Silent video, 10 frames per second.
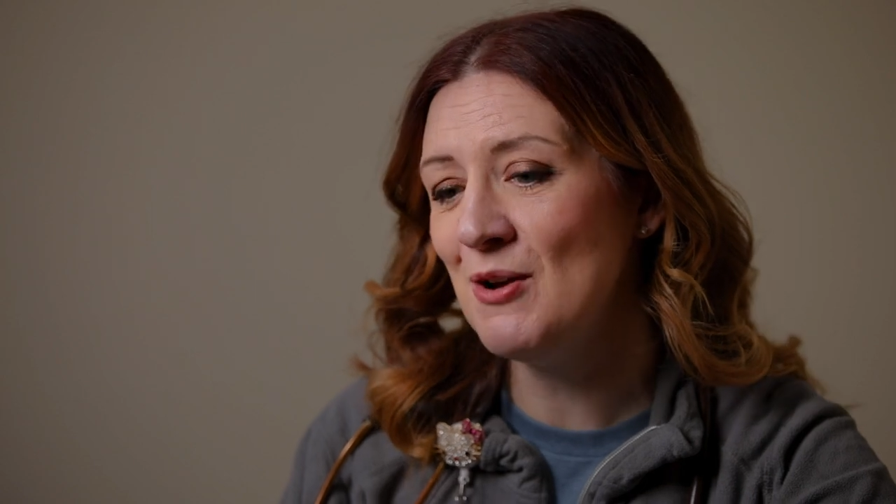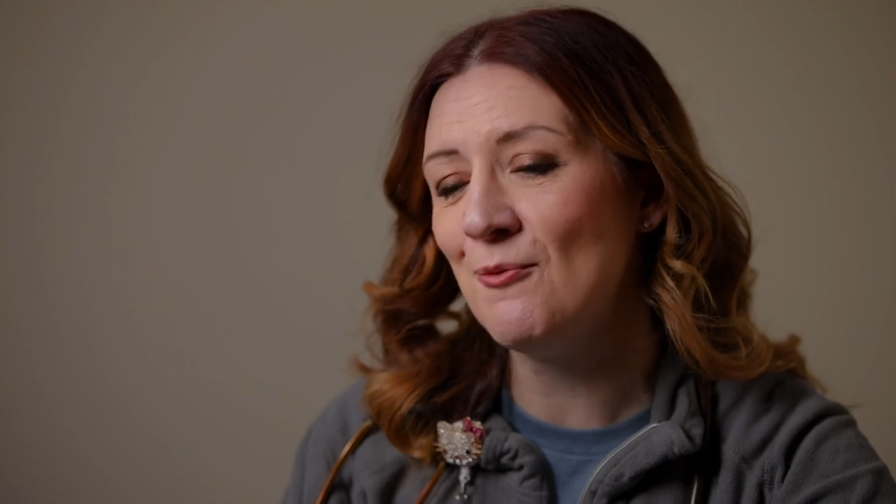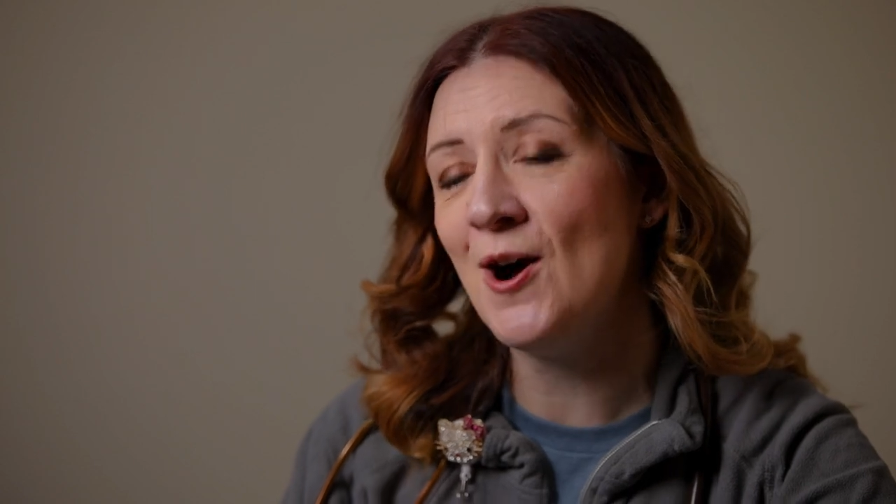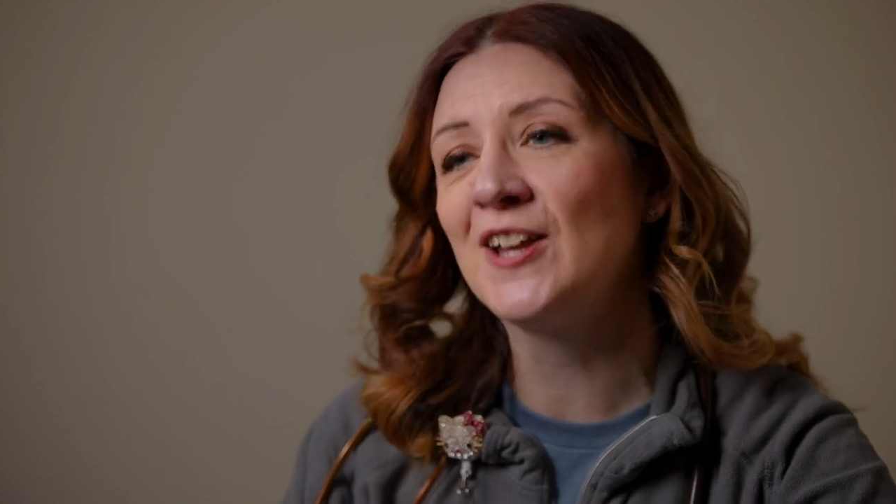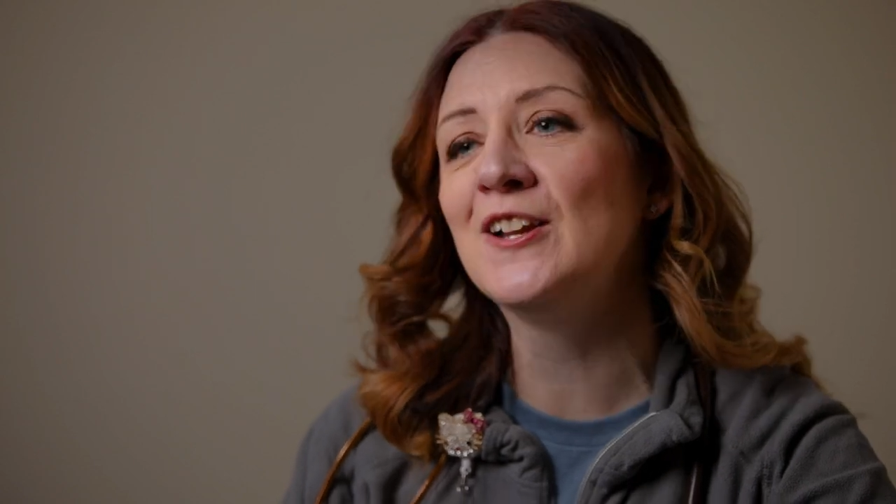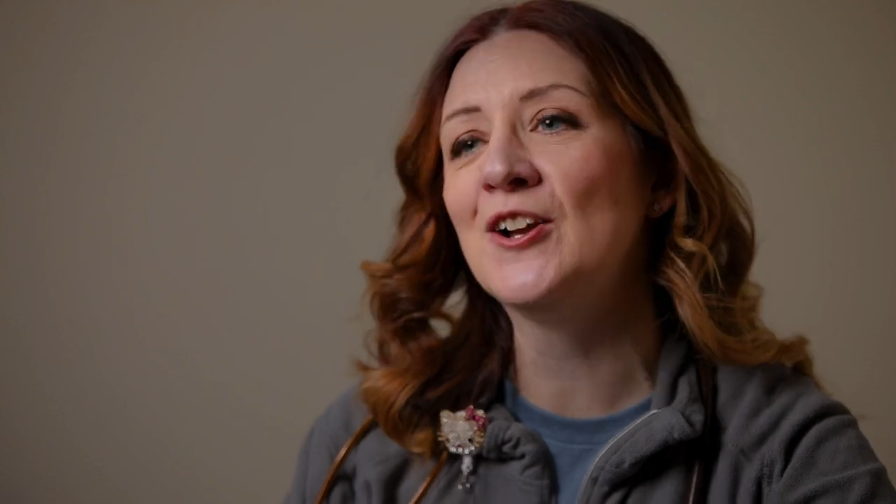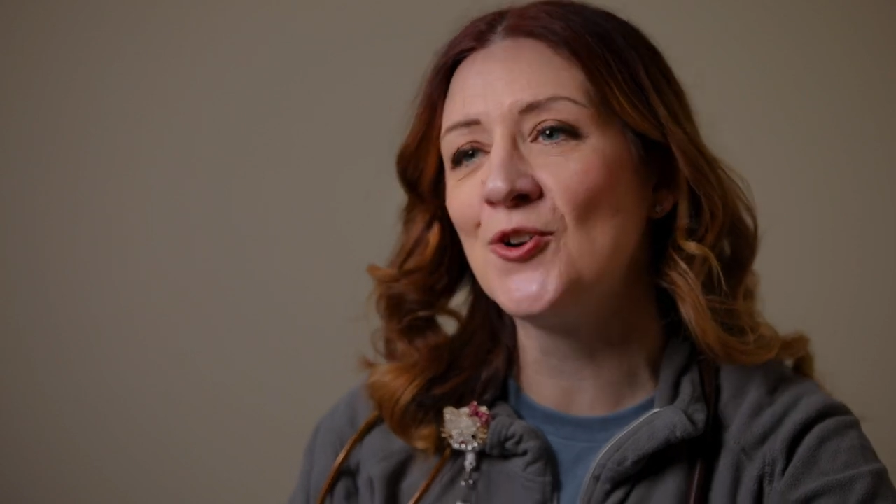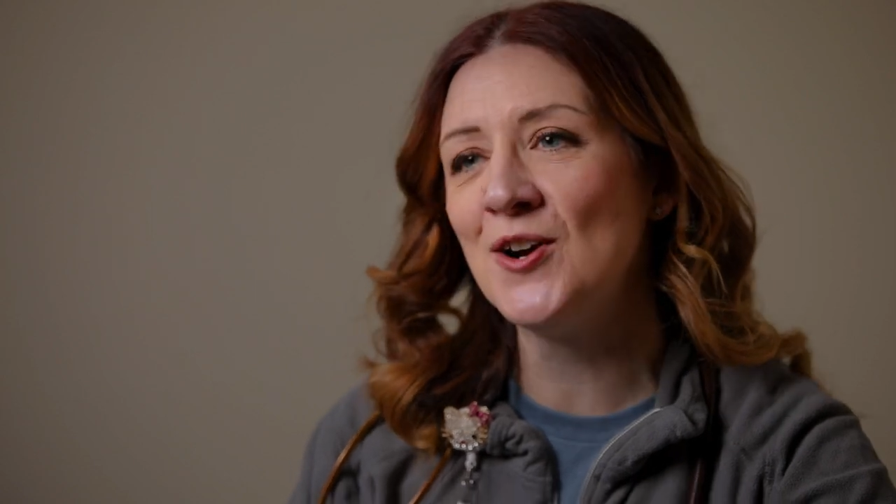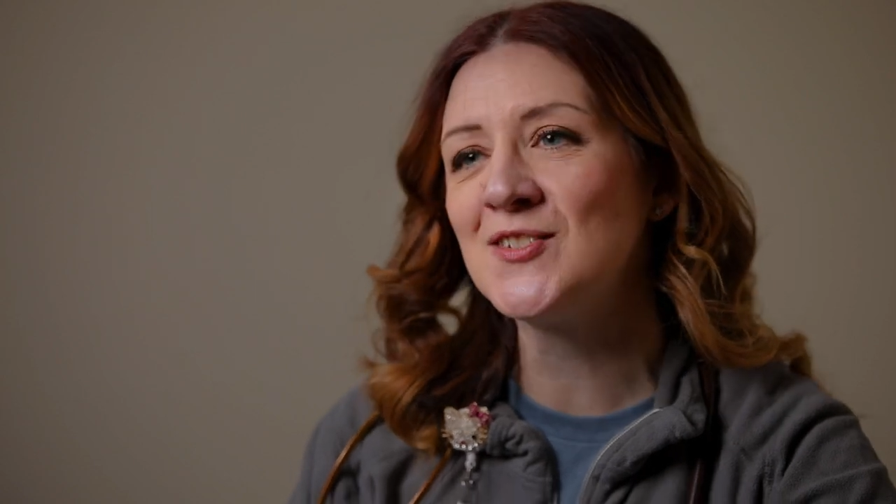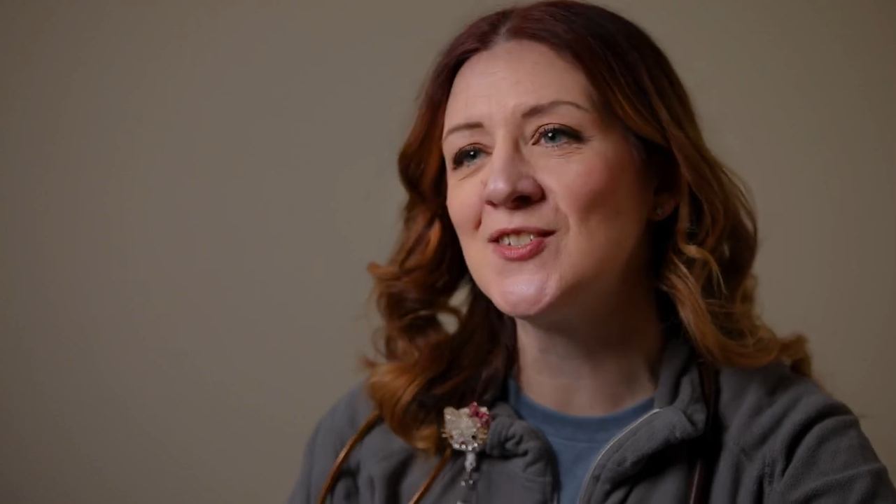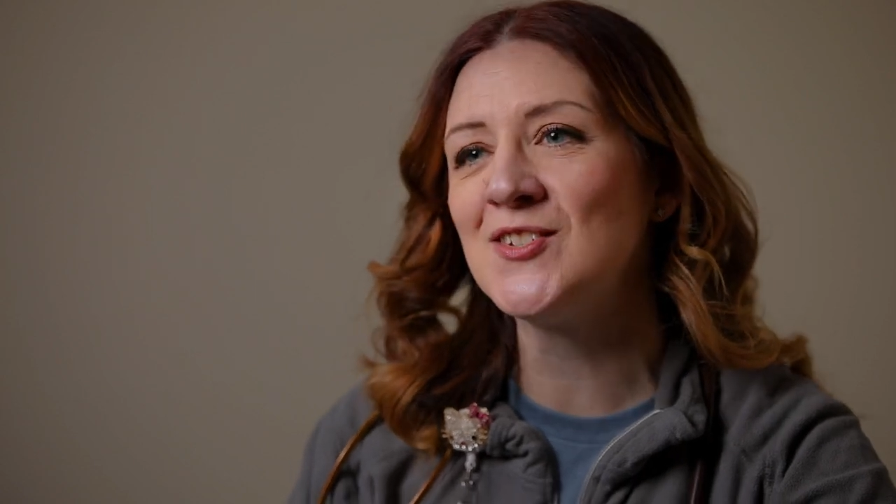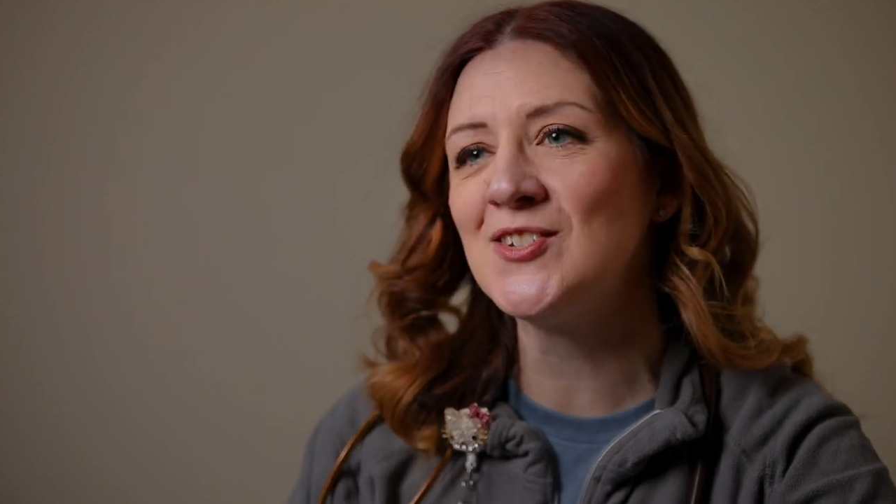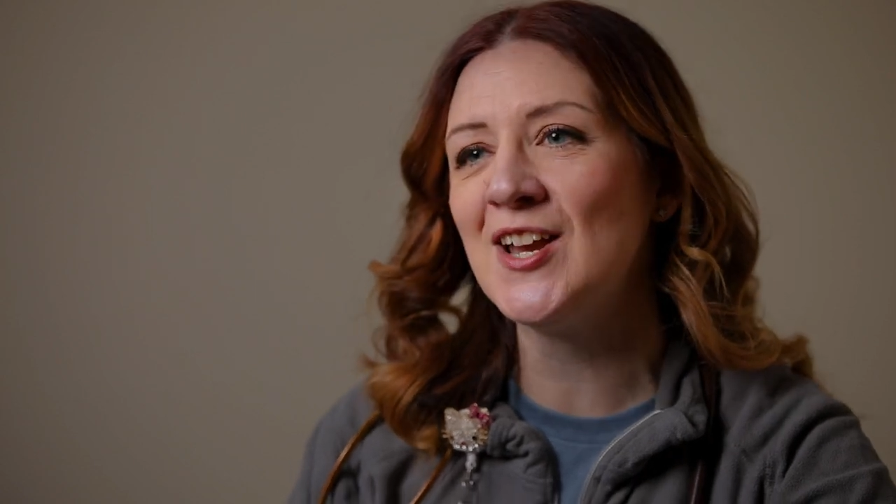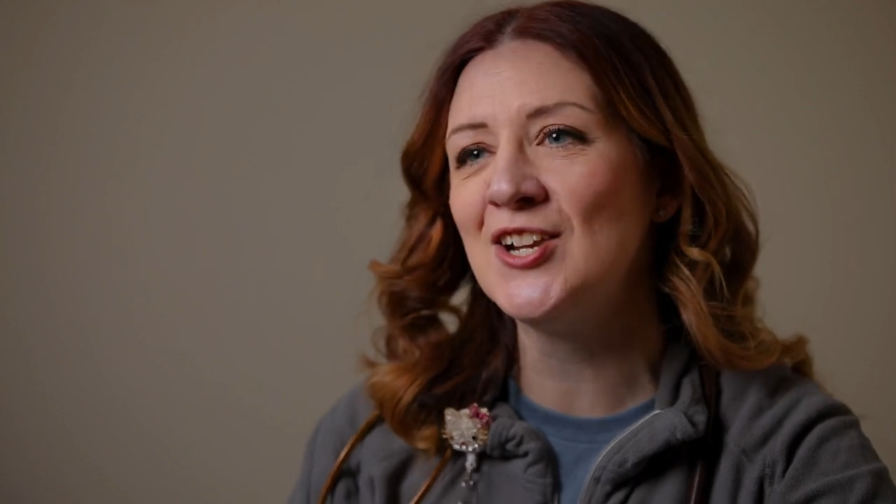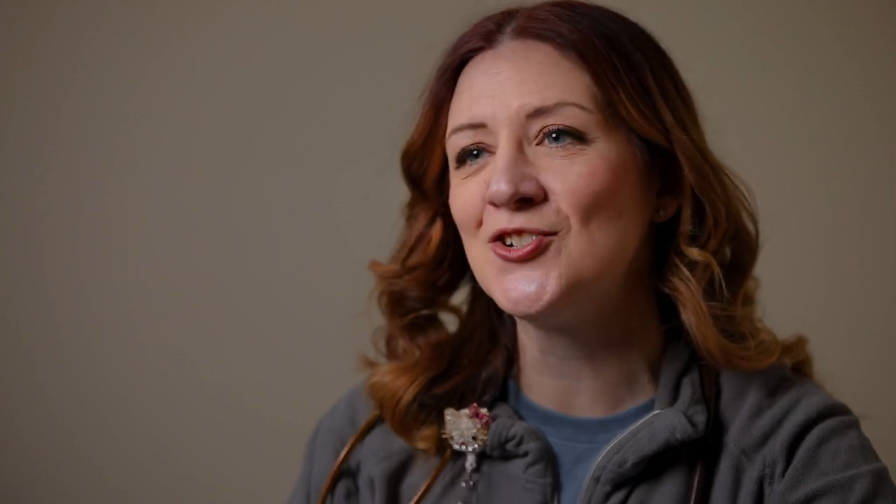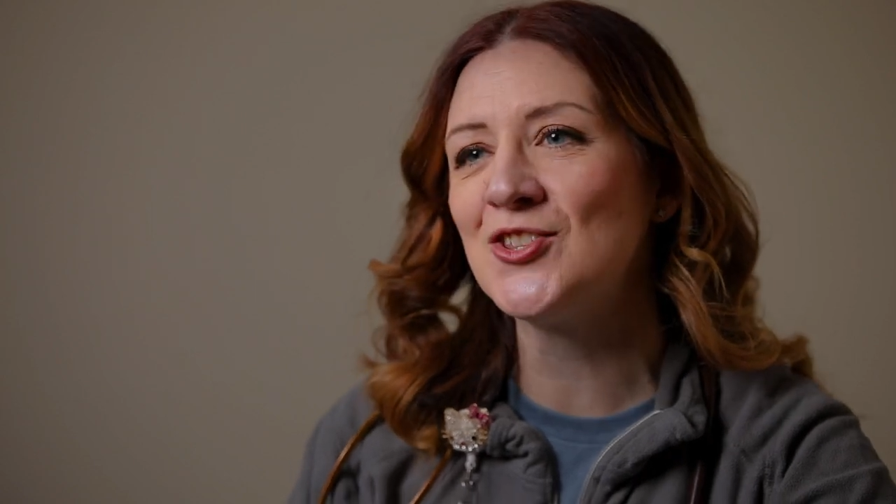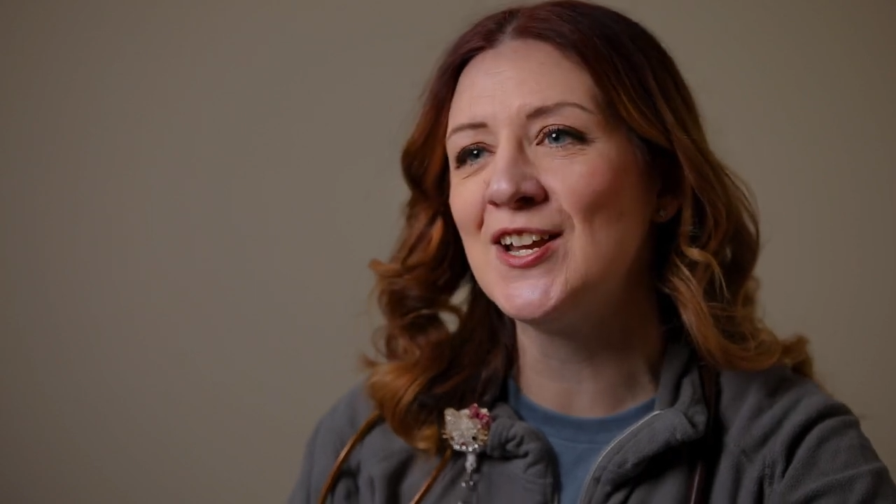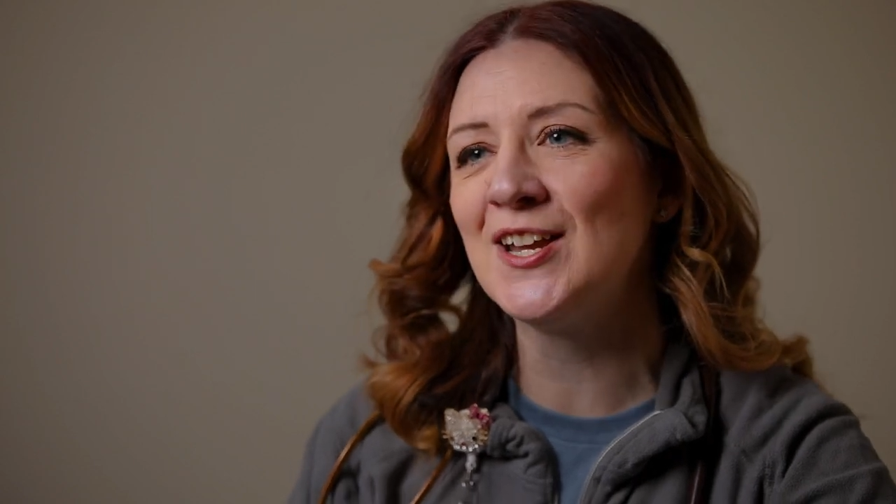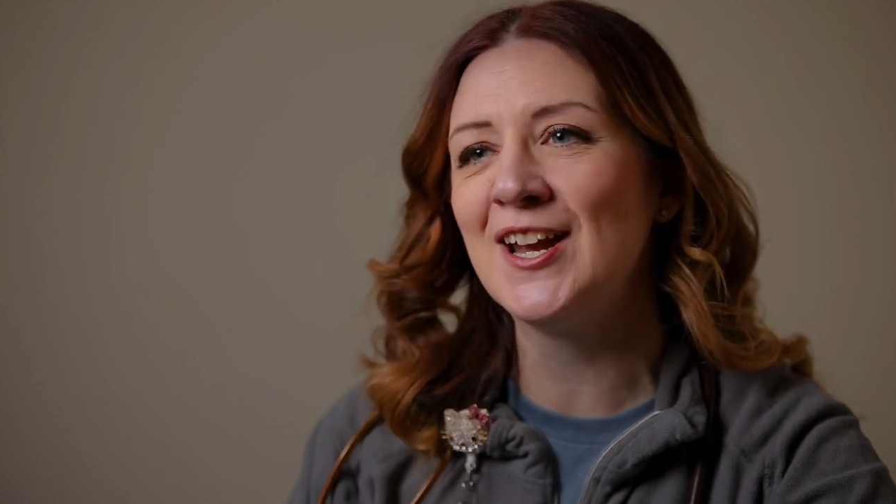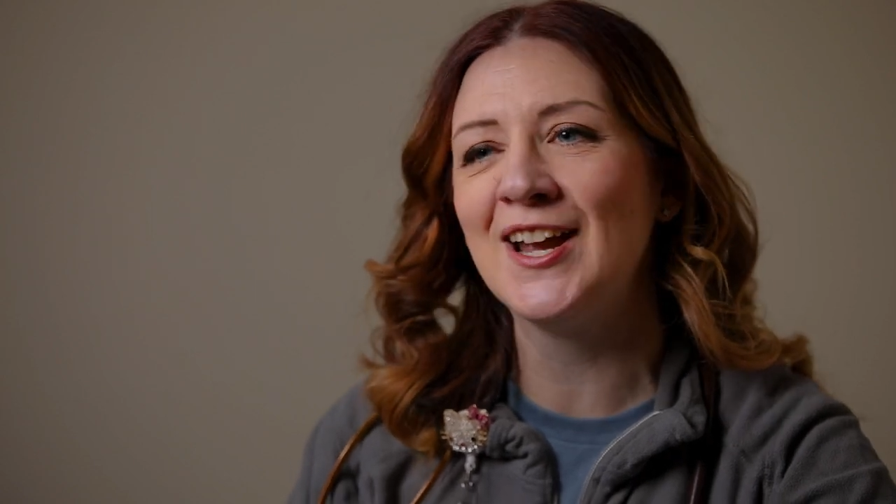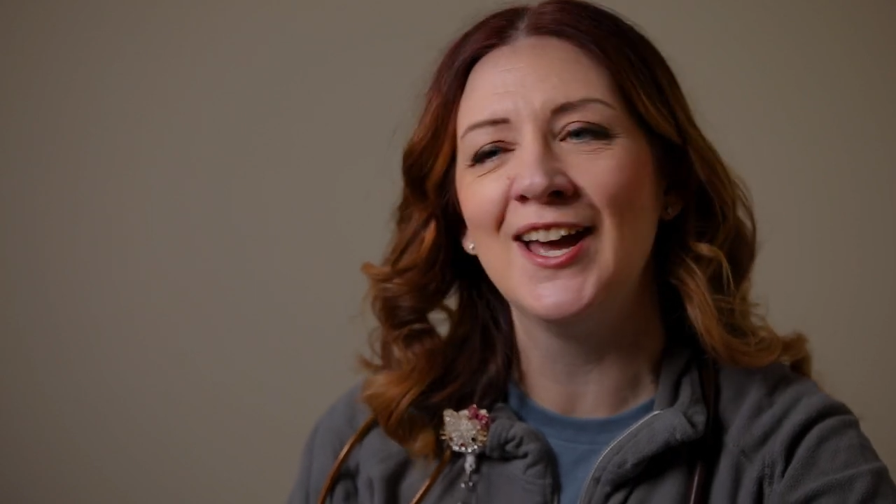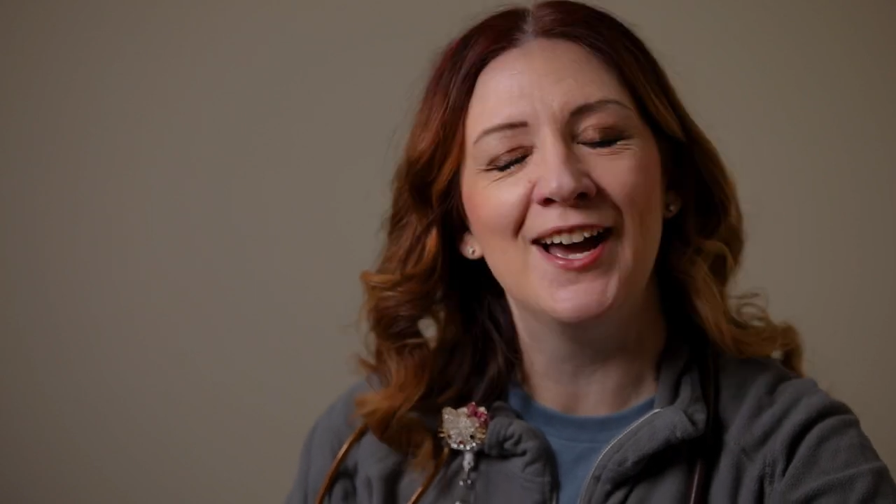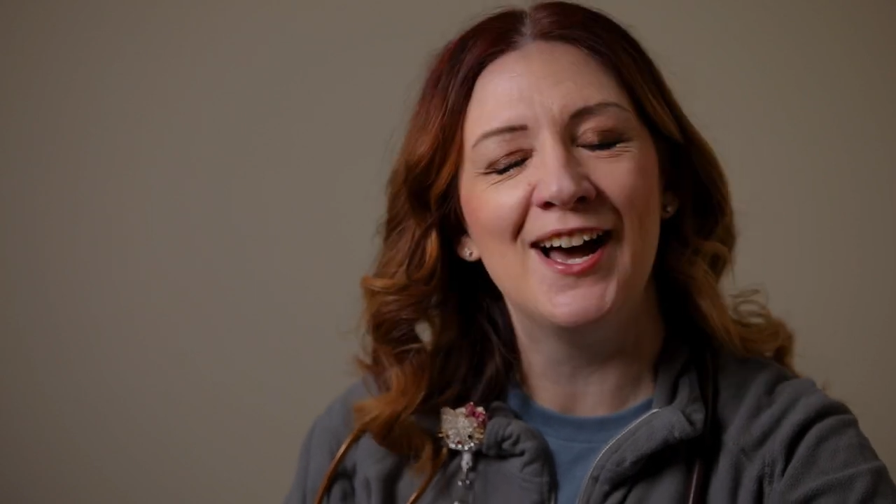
and walking across the stage thinking,